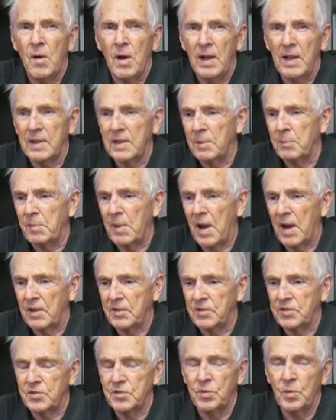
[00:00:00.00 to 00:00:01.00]
I'll get the
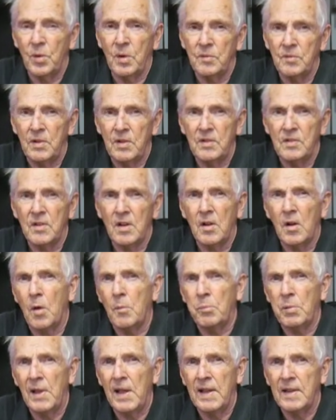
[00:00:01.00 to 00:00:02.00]
box of softies and I'll go
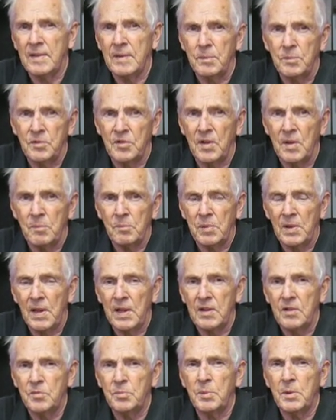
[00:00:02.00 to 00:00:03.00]
plant them
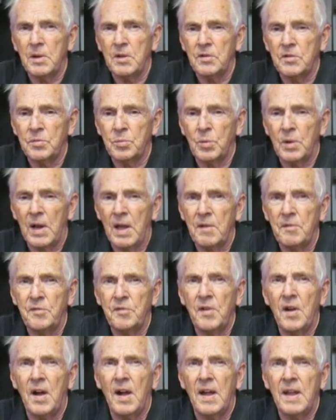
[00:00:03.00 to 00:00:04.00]
someplace, because what I
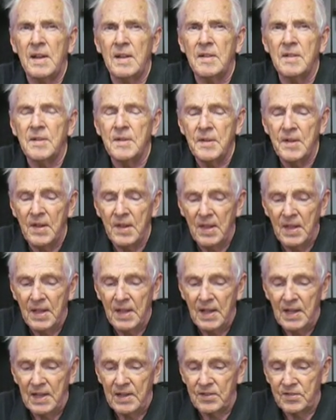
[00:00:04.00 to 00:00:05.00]
find
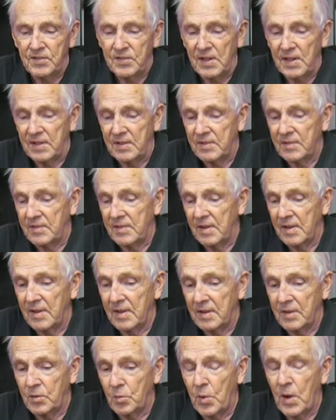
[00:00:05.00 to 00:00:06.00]
is that
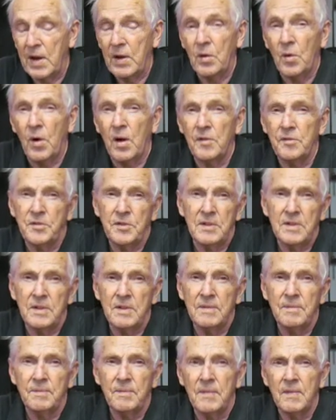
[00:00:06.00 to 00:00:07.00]
quite
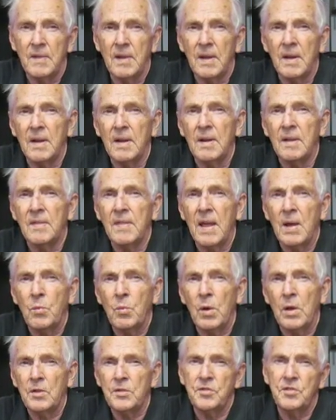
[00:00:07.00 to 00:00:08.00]
often they
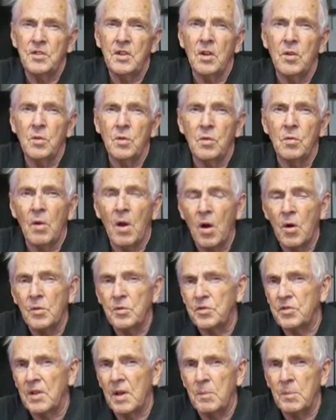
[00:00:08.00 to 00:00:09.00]
will still grow,
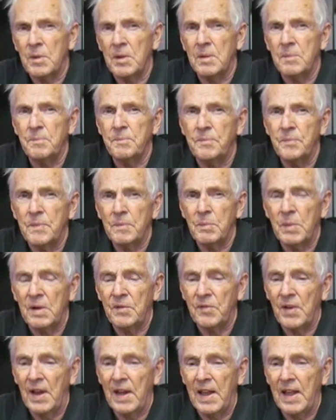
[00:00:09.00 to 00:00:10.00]
some of them, but
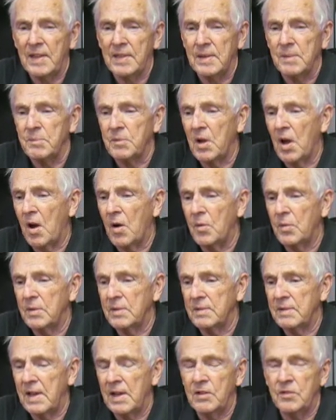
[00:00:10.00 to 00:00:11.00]
if I let them go
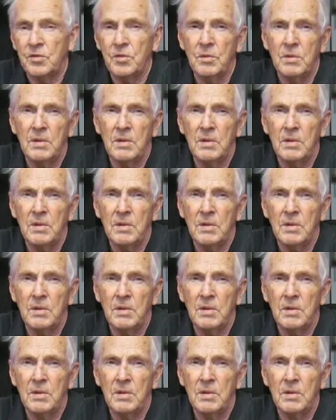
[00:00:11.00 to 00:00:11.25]
and get